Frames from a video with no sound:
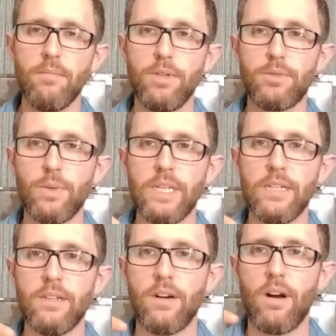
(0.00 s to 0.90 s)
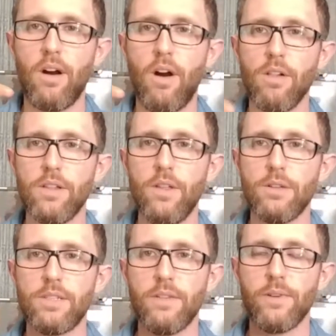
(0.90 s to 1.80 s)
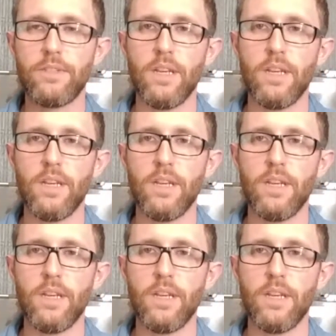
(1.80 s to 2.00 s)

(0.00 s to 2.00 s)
between all of those different